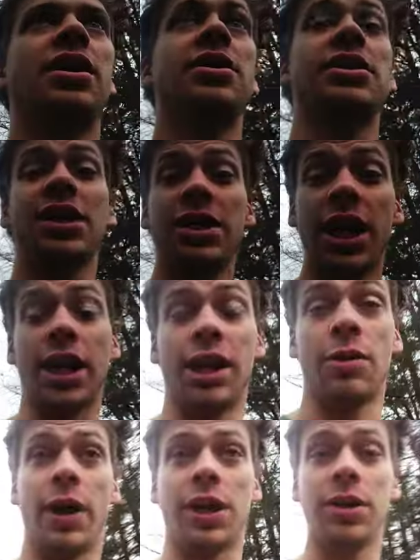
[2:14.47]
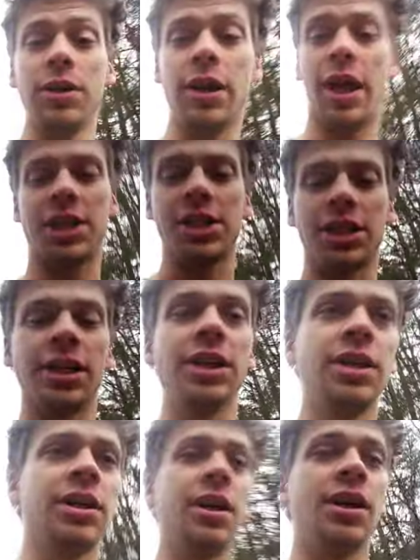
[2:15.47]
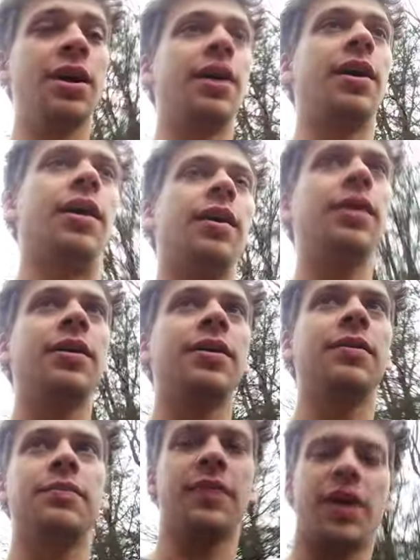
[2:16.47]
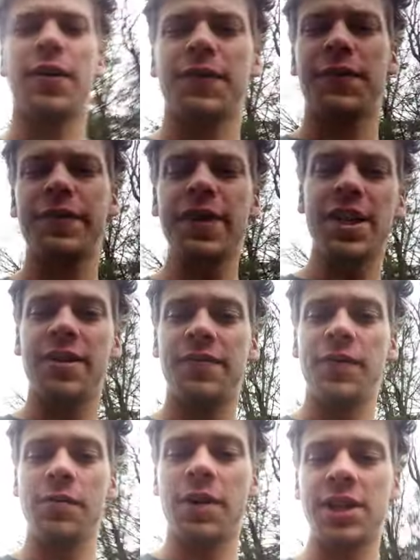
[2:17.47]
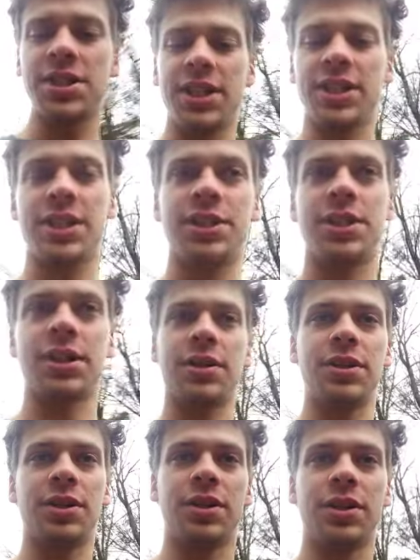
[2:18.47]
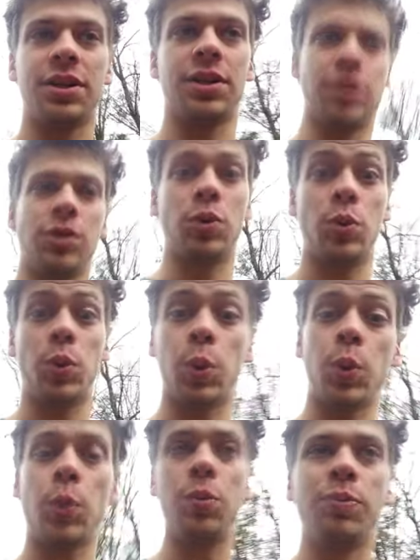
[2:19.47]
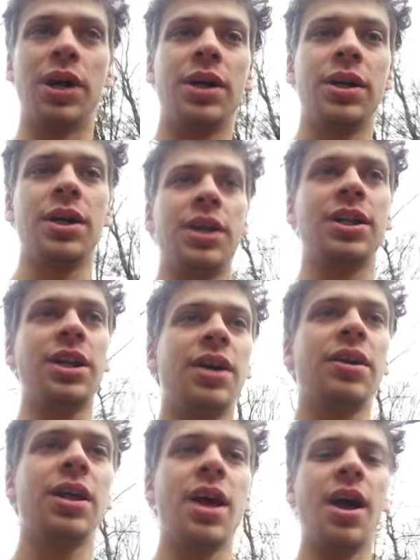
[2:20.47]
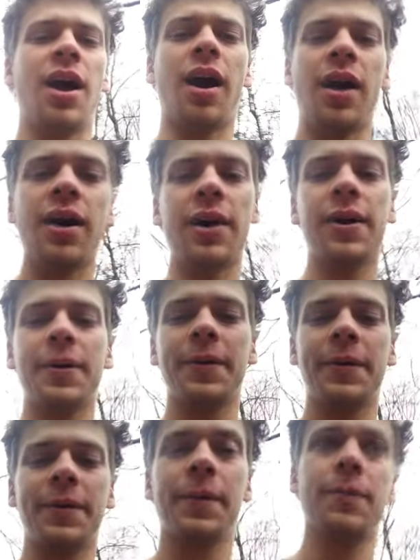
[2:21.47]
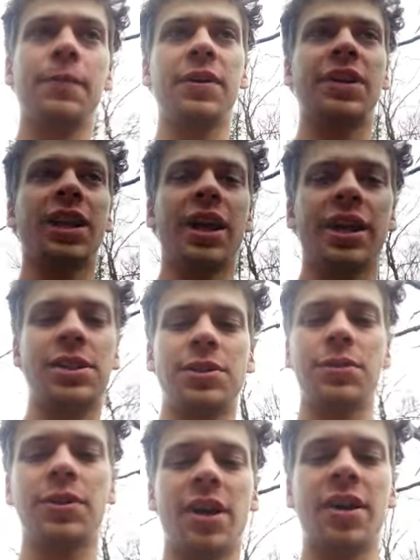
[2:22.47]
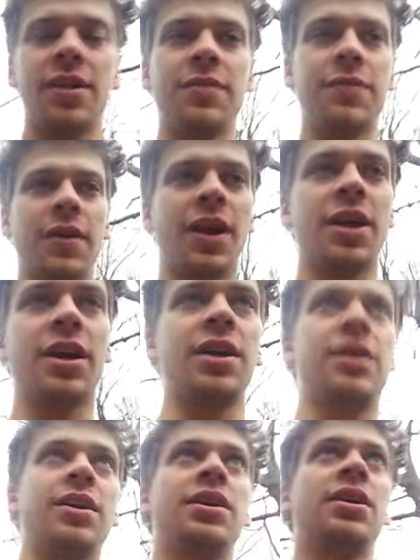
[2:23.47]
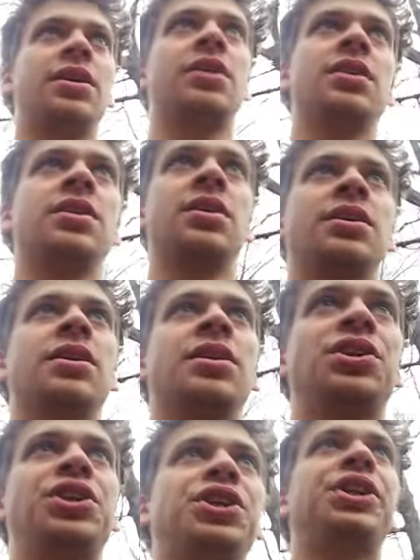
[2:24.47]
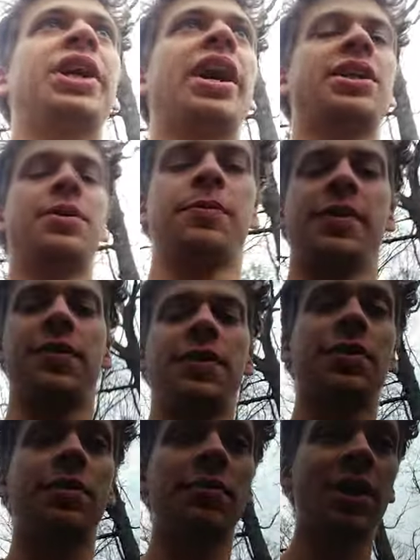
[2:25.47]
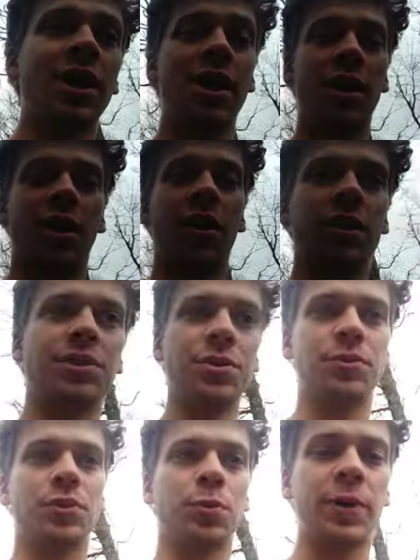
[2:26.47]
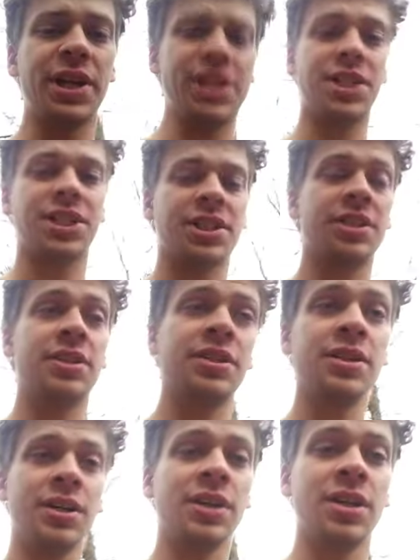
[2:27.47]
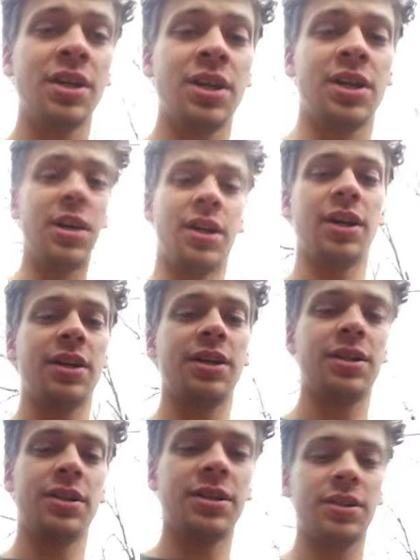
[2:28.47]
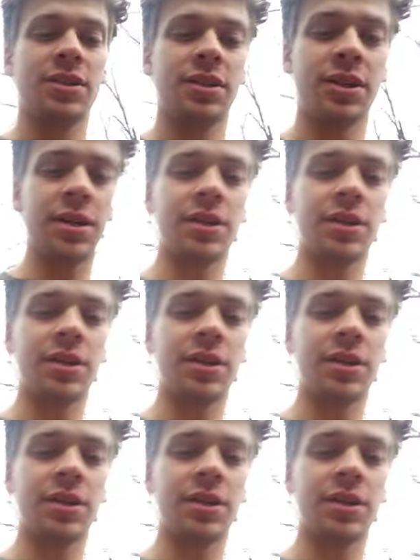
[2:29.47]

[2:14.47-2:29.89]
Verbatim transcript: Is actually getting quite good, actually. Uh, uh, Finn, if you're watching this on your YouTube deal, I would like to have a chat with you onto Twitch on uh,